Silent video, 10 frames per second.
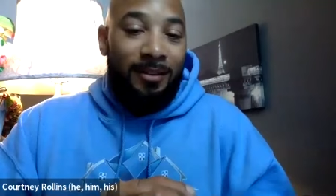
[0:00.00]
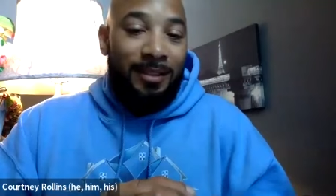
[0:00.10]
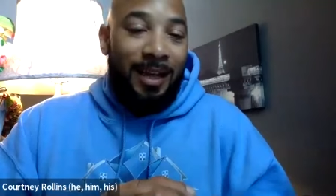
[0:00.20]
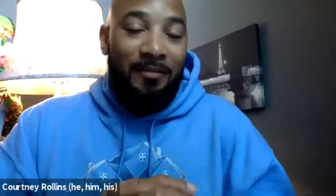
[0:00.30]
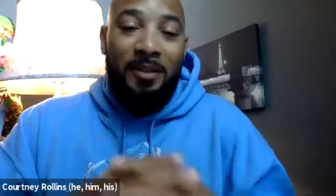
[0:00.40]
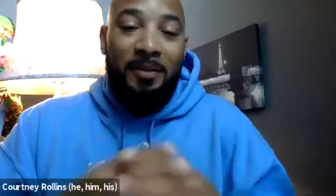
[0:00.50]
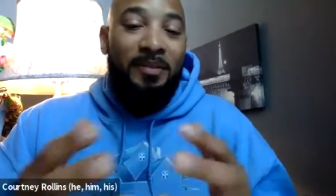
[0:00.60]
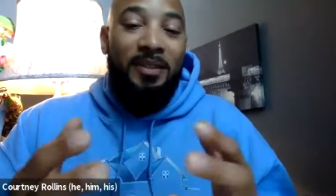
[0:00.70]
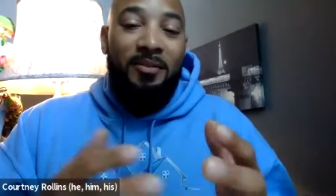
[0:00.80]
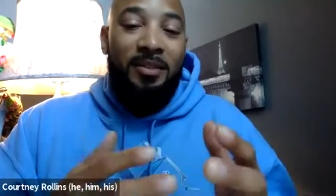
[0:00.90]
have some
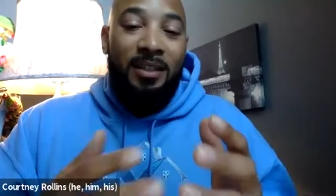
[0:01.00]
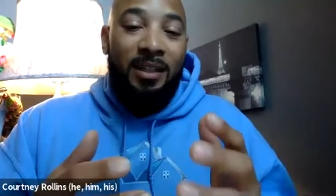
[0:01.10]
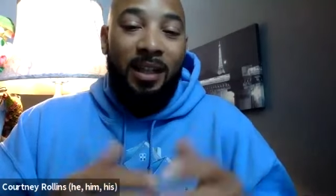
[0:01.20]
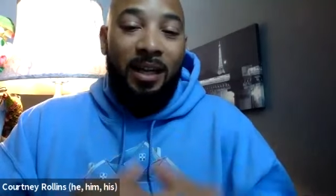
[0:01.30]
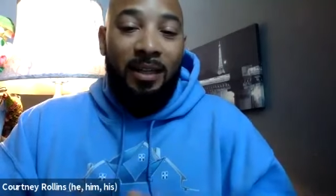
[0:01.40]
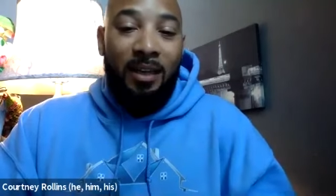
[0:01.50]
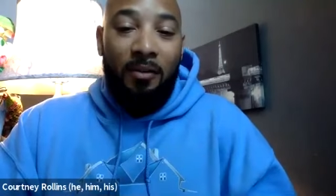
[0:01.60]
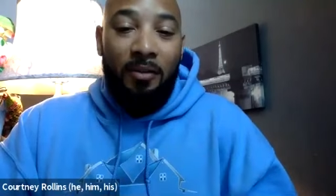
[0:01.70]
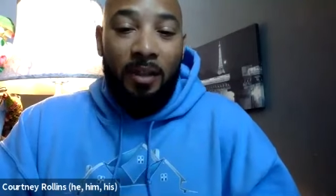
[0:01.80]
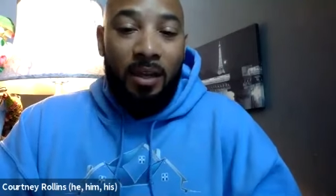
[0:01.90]
seriously declining
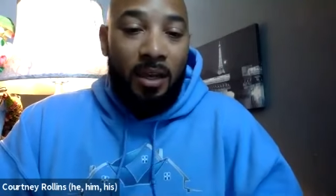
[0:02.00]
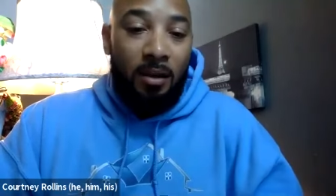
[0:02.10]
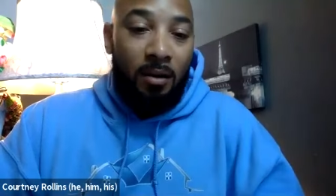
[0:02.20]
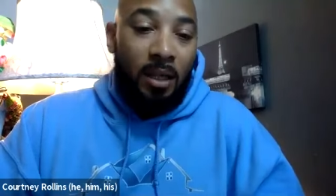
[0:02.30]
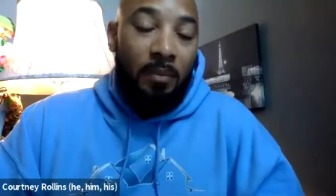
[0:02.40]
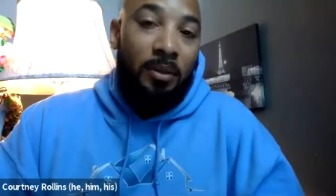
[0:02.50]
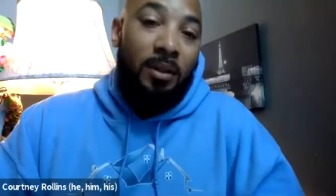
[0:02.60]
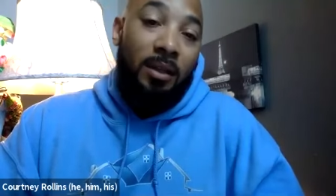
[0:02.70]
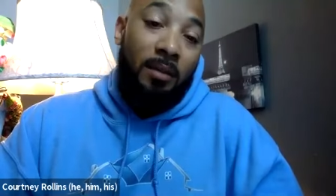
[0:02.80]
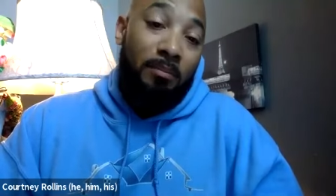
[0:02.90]
health and are unable to
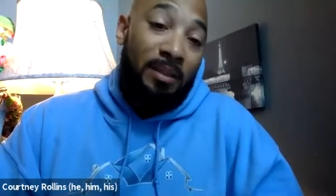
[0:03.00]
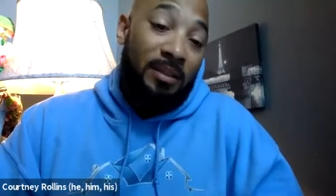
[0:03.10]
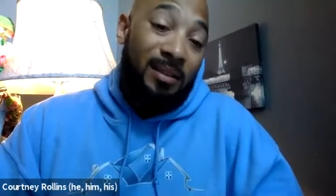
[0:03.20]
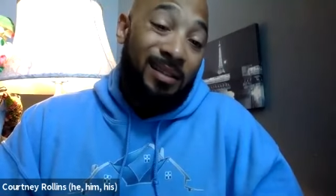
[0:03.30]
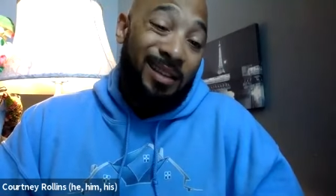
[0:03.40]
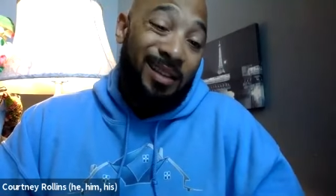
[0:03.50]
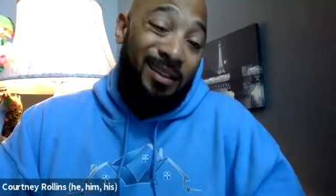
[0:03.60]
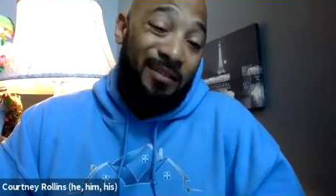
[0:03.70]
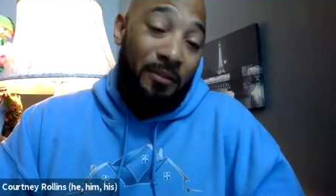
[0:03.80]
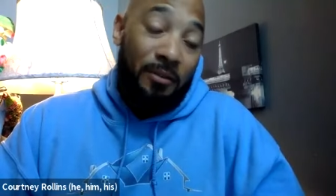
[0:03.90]
conduct business any
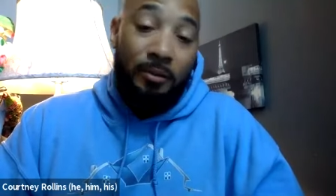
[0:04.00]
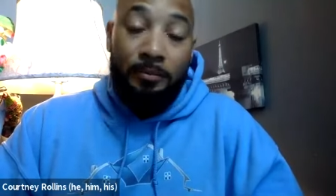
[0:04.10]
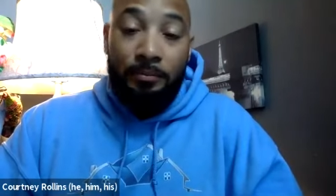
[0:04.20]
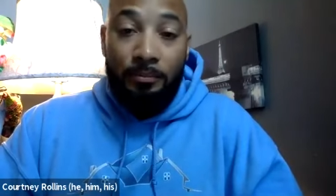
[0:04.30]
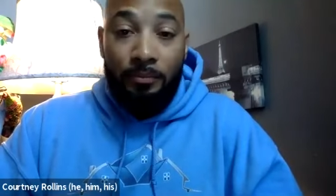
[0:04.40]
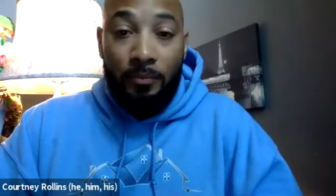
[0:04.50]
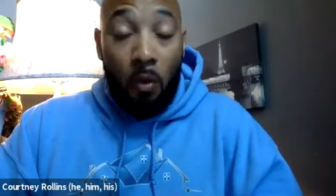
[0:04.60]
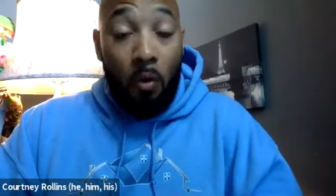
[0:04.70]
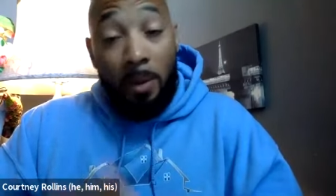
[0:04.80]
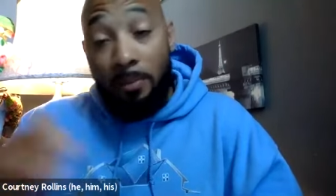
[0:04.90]
further.
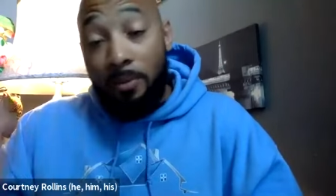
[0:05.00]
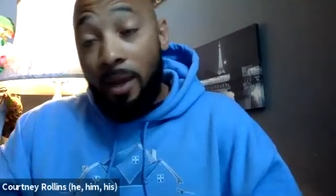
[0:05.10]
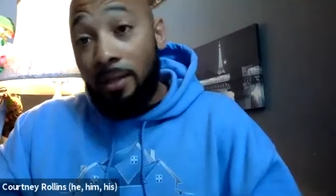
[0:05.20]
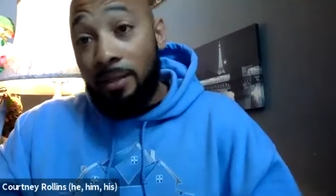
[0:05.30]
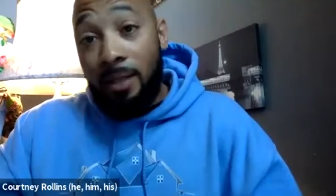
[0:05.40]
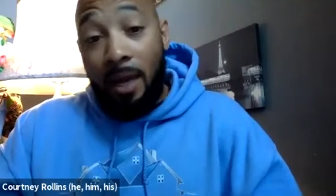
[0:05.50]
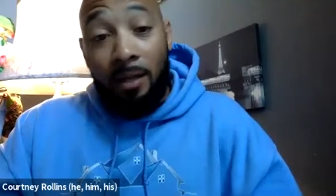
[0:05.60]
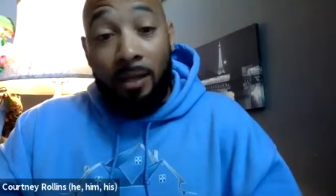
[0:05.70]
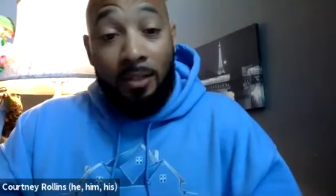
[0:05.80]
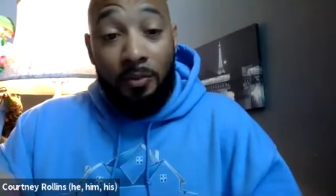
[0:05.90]
Or maybe you're out
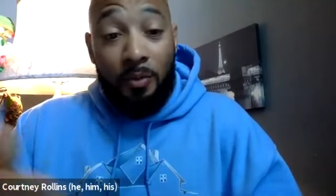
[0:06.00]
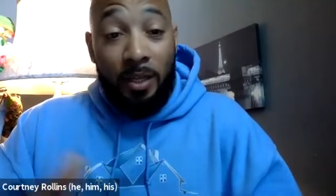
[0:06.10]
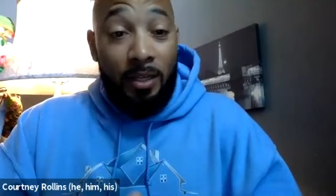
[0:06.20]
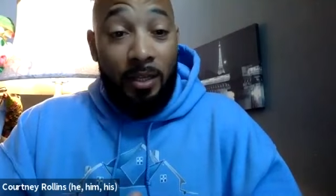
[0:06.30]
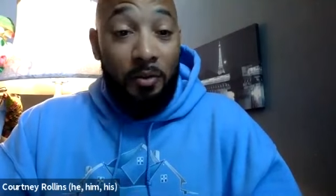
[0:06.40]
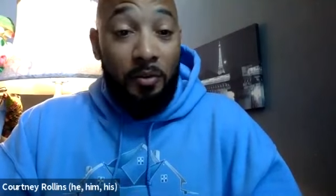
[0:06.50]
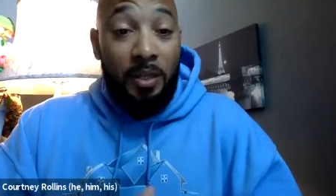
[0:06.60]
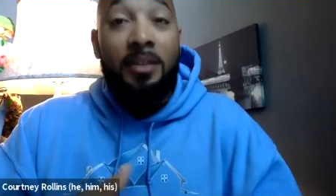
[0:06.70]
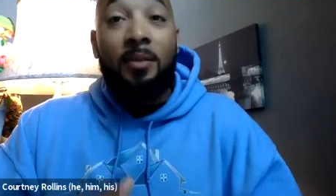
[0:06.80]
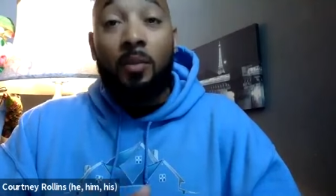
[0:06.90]
of country and you
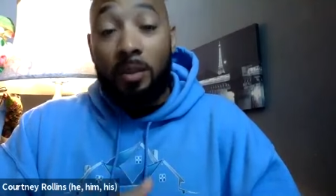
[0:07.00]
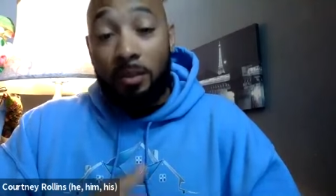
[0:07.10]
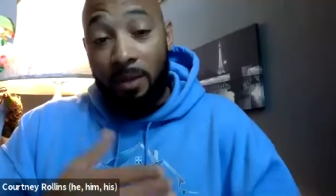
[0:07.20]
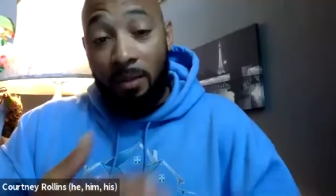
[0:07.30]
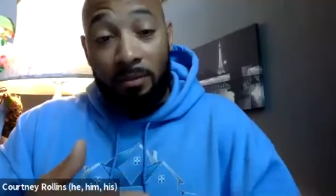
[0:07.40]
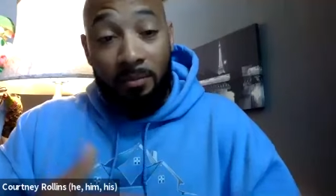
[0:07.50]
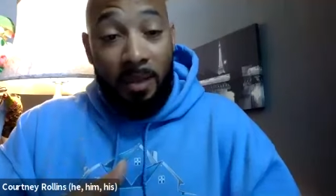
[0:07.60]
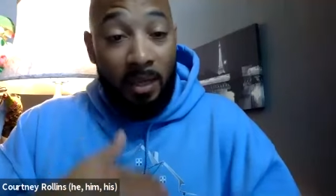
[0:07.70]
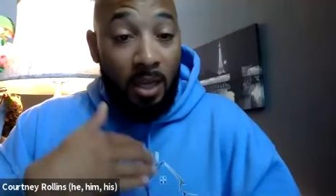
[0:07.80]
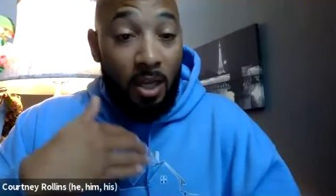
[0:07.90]
need someone to be able to
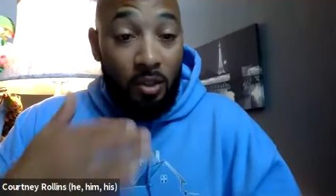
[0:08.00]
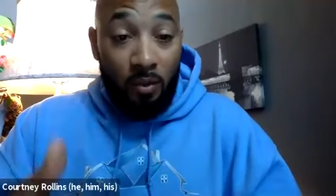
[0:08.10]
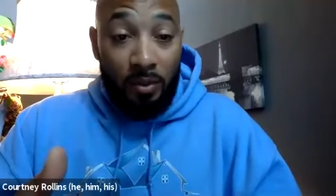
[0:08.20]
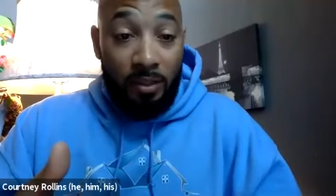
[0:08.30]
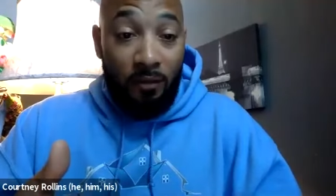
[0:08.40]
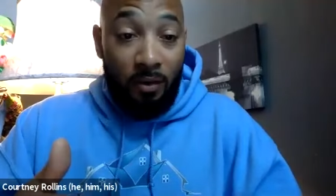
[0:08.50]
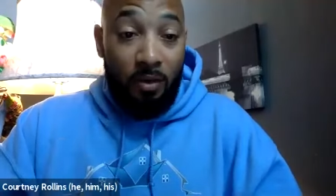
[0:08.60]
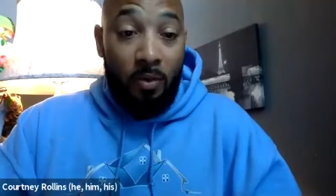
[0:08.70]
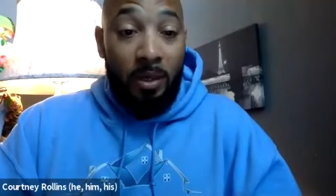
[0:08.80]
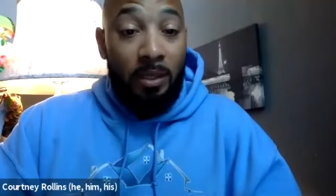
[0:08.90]
make choices for you
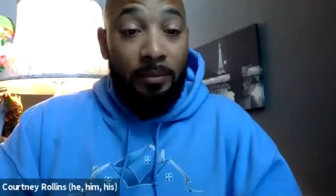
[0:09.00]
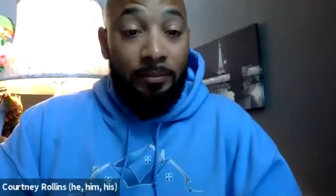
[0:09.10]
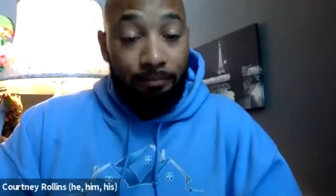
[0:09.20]
quickly.